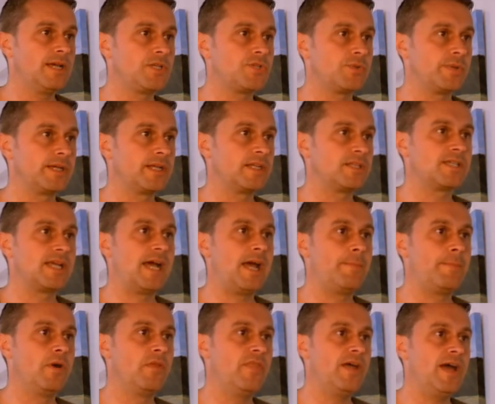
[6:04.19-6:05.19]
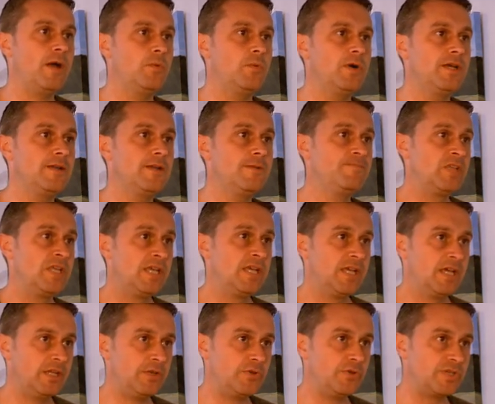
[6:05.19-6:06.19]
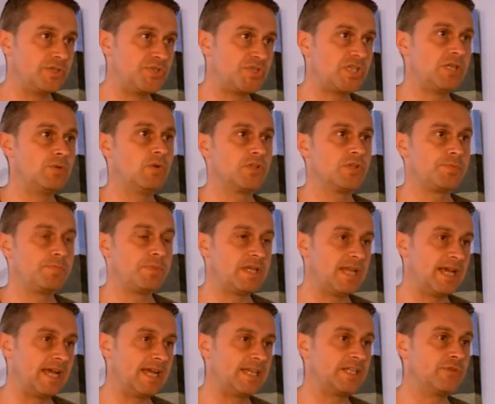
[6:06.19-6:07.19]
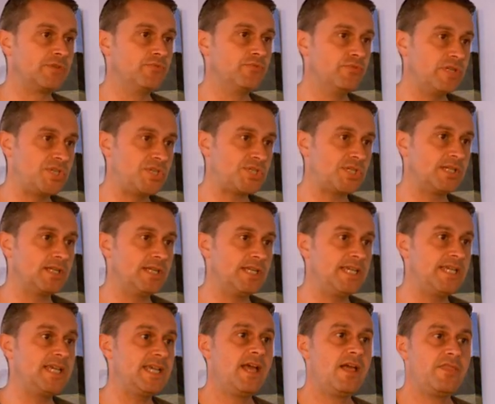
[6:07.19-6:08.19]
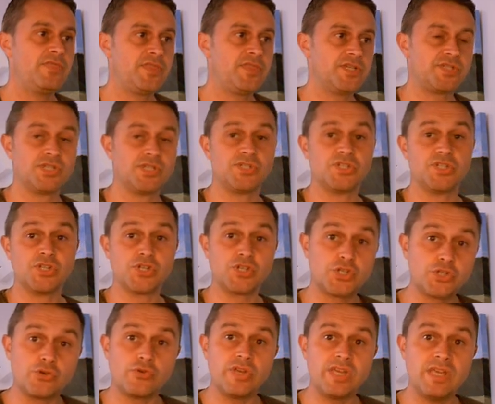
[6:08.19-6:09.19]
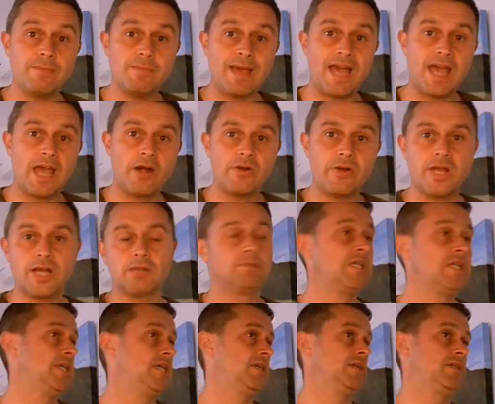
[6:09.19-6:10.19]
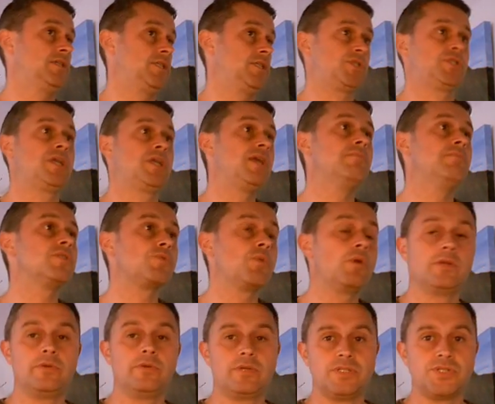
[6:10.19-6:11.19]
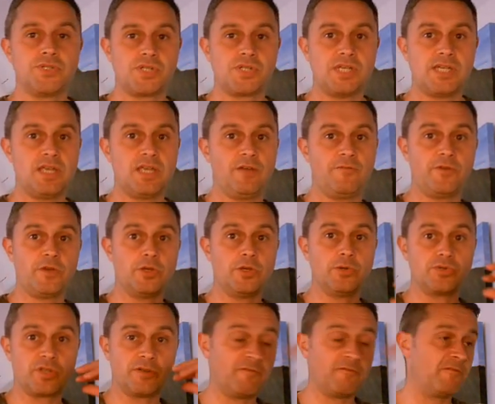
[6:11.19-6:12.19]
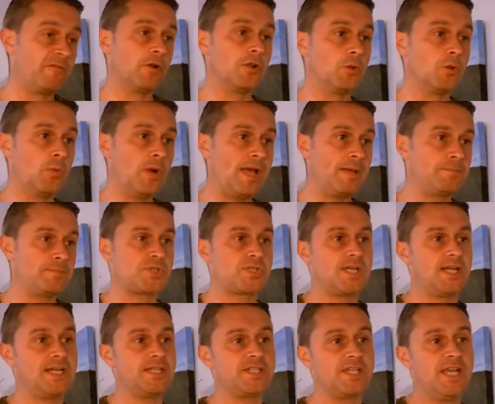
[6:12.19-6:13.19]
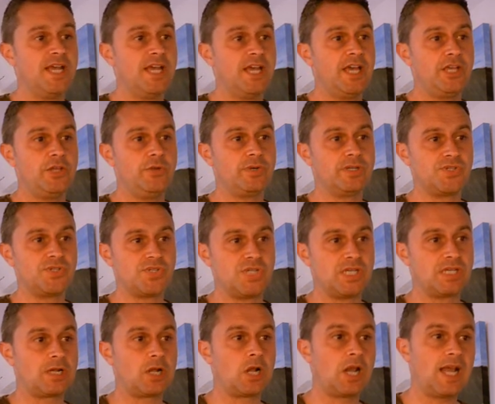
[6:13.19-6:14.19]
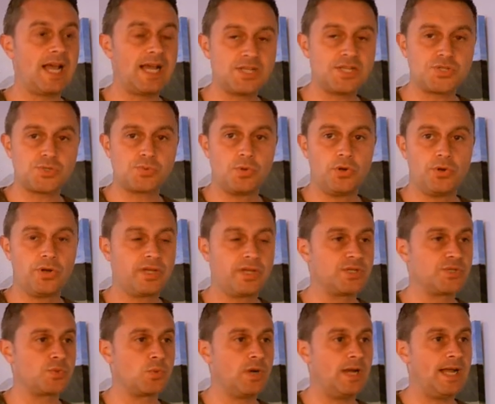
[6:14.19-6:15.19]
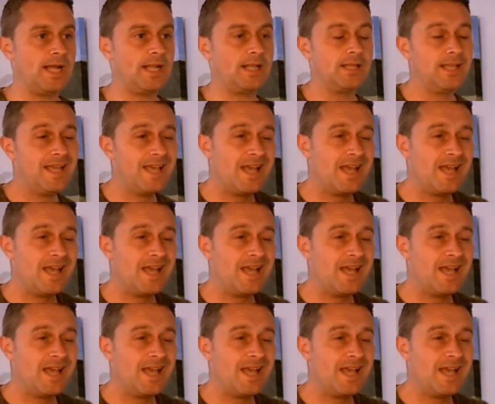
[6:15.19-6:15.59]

So I'm going to tap on that one and you can see what's been added recently. This is the stream area. It's the same as what you can see if you use the full website. You can see classwork as well.